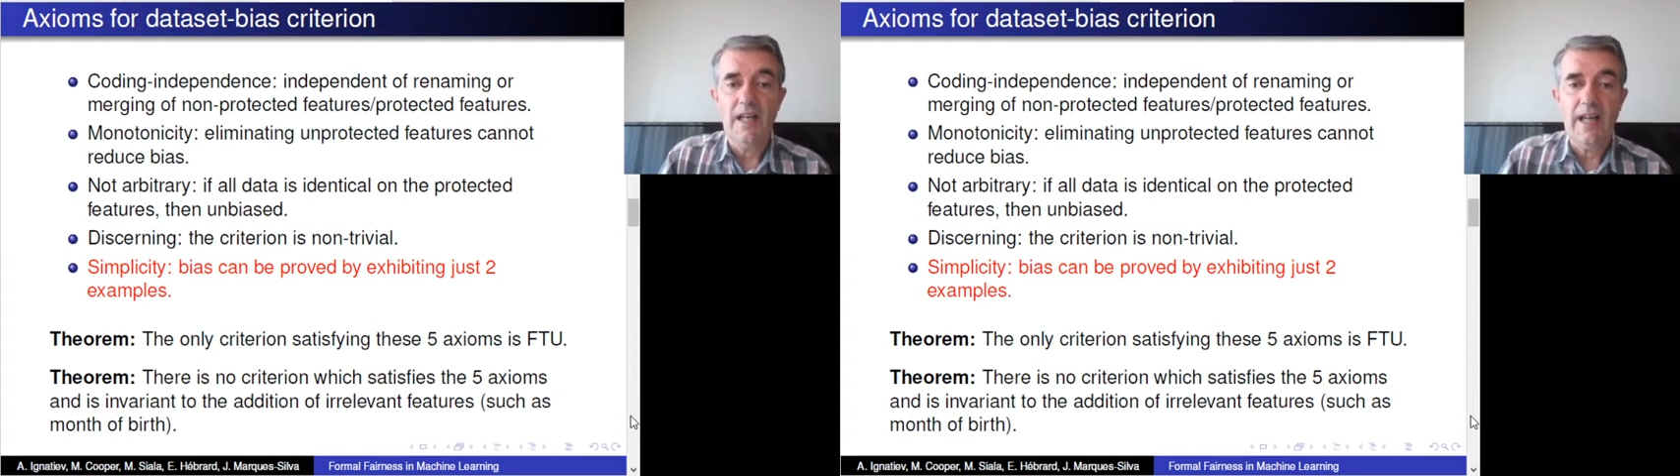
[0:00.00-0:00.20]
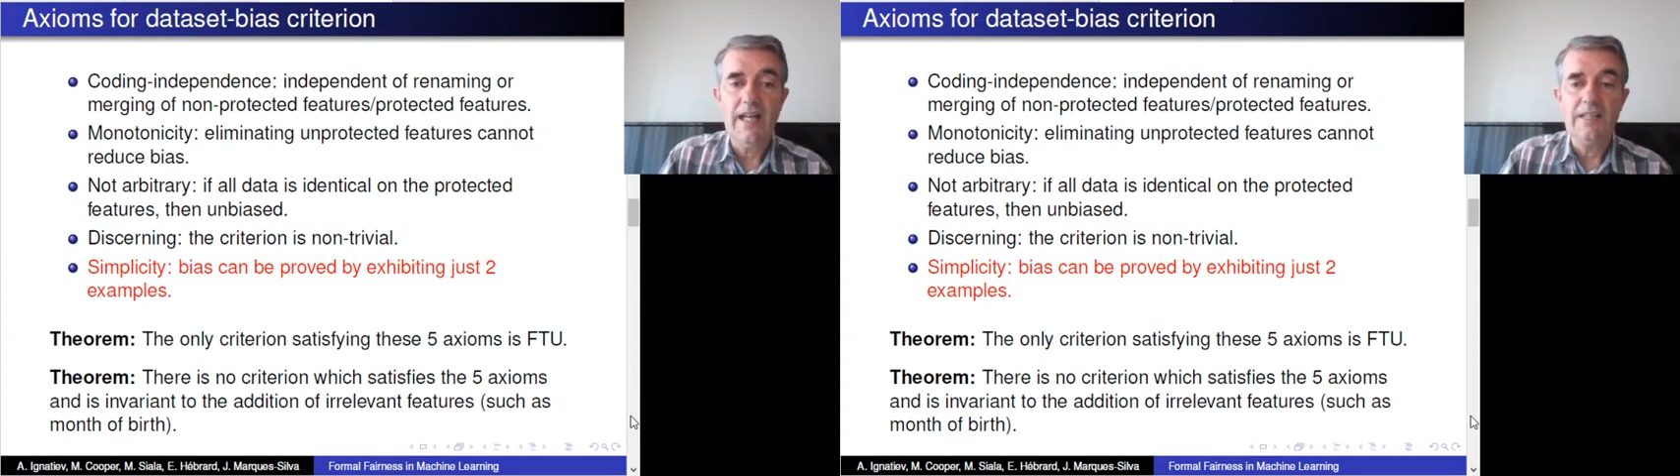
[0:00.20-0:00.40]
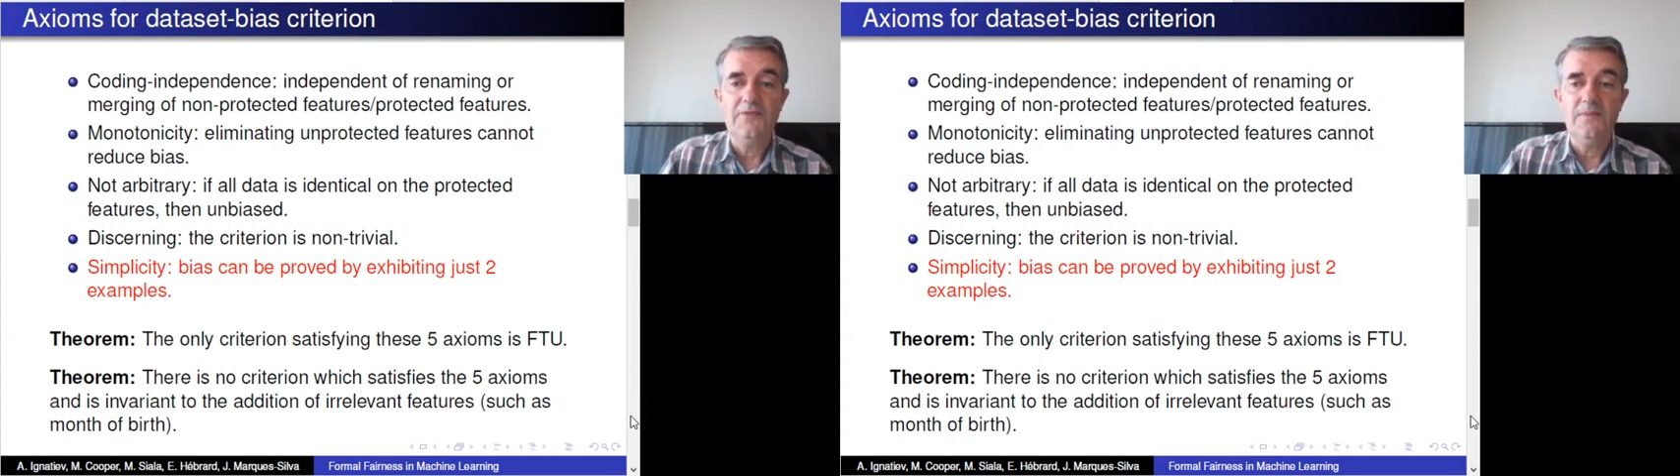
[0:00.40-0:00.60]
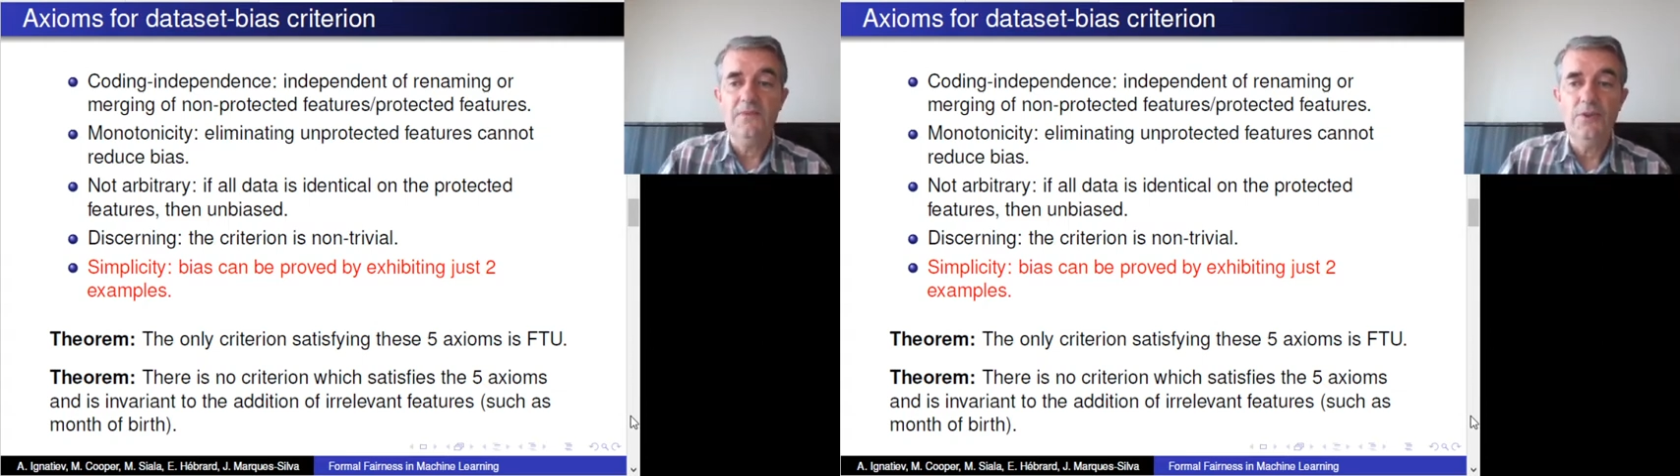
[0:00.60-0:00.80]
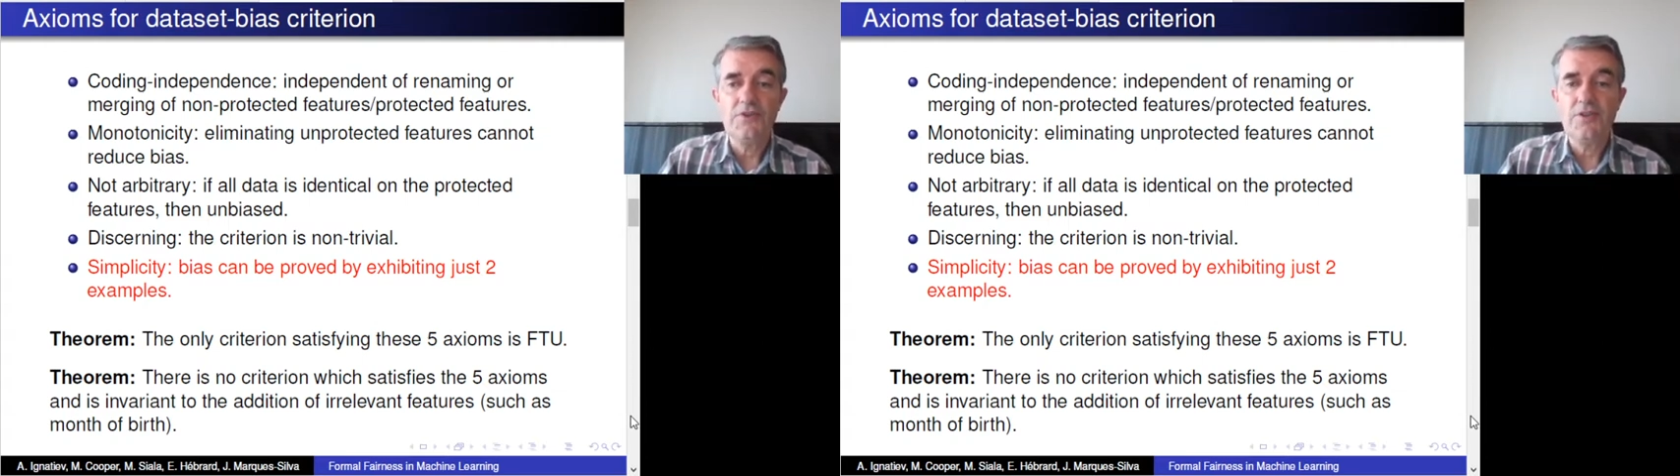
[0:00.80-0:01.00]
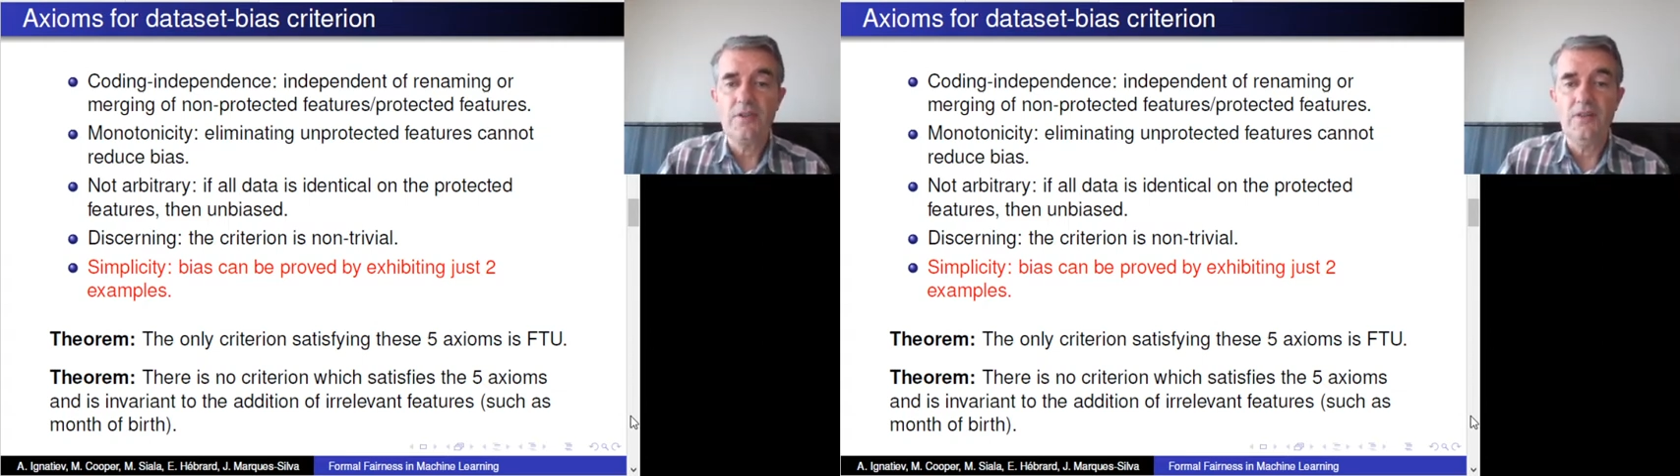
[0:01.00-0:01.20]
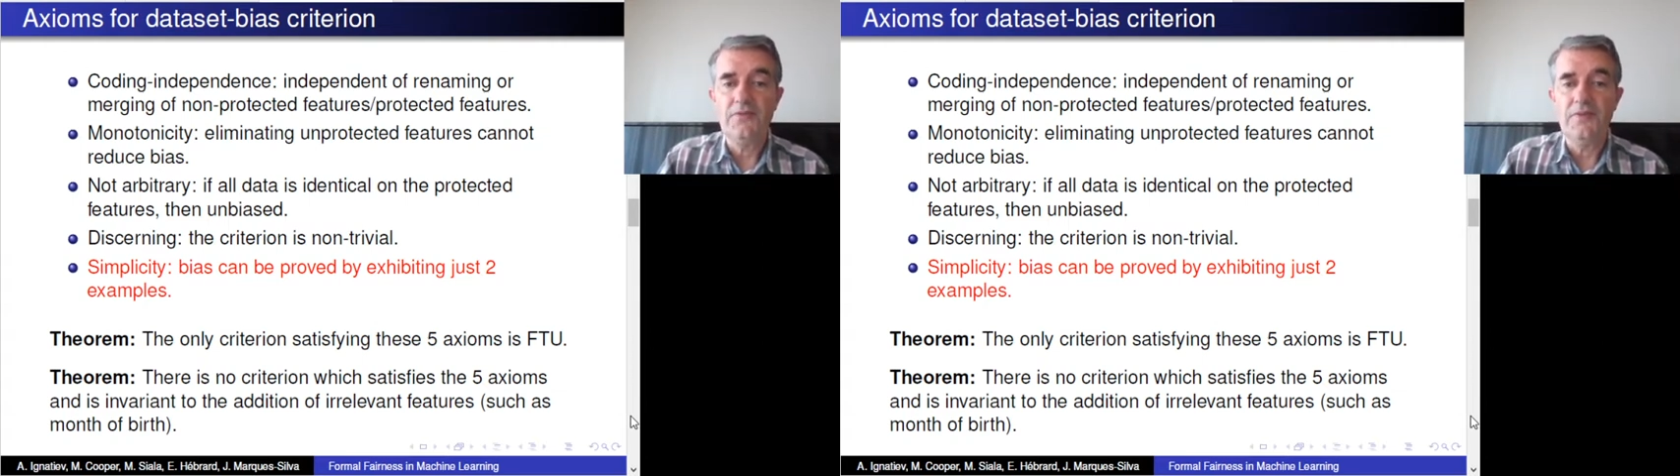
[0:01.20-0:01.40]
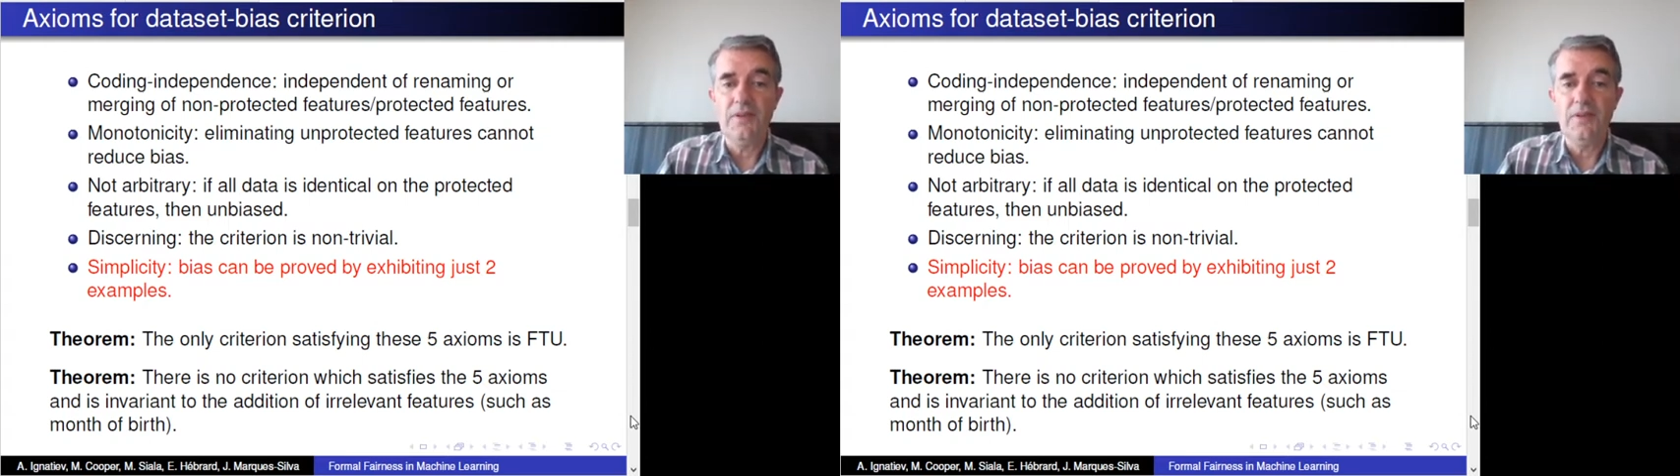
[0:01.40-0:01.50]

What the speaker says: our notion of